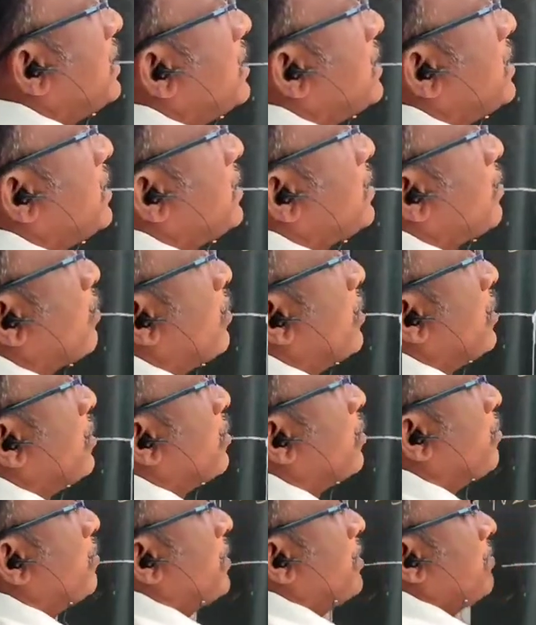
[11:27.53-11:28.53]
this is going
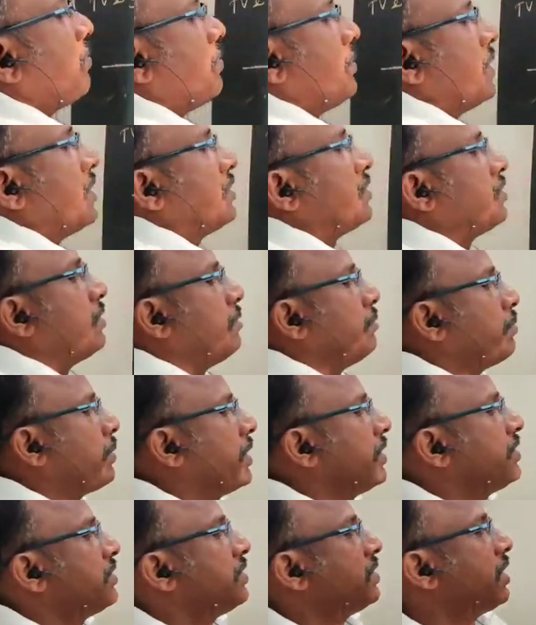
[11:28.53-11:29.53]
to be piercing
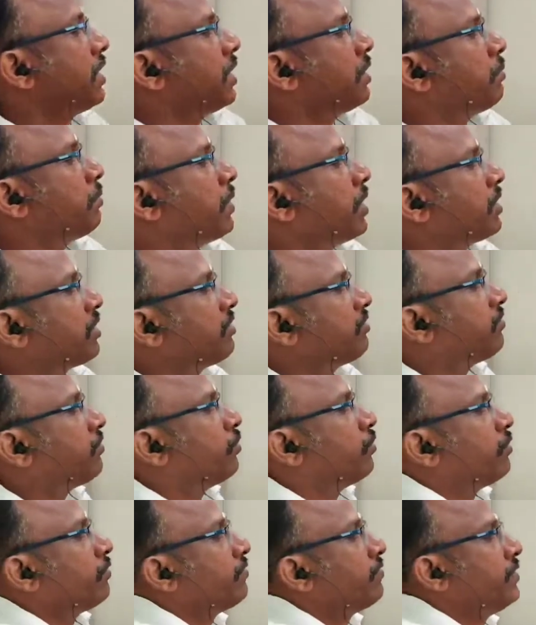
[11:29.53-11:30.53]
point C. I marked
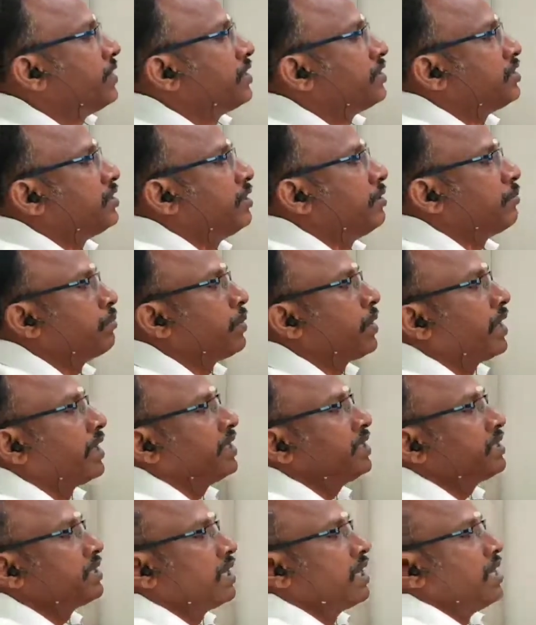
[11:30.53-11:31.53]
4 piercing
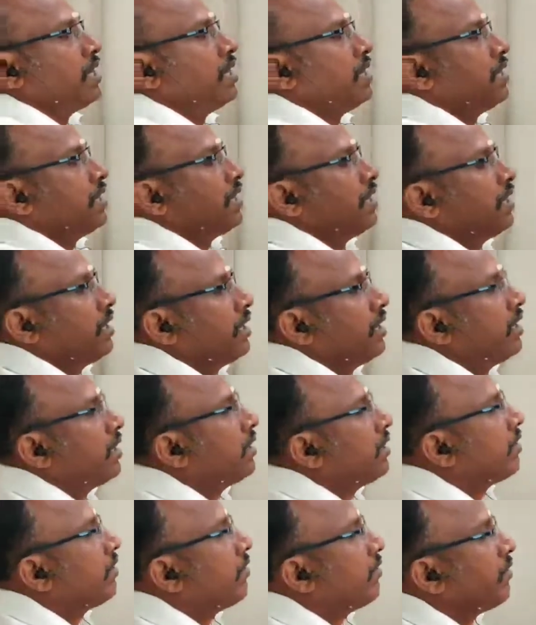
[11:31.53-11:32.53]
points.
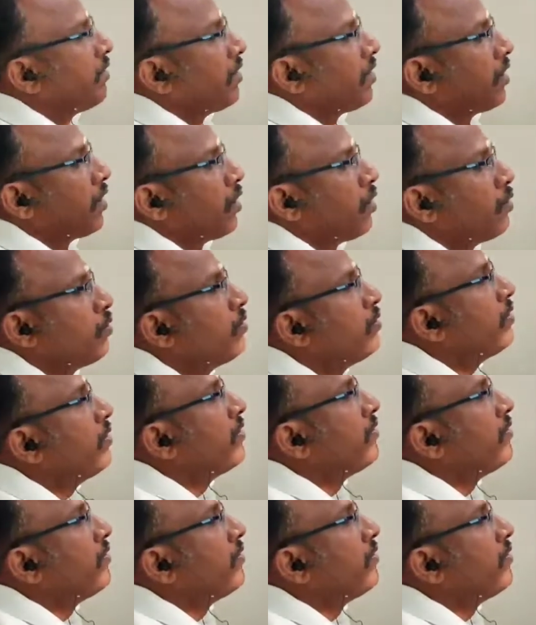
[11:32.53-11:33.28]
How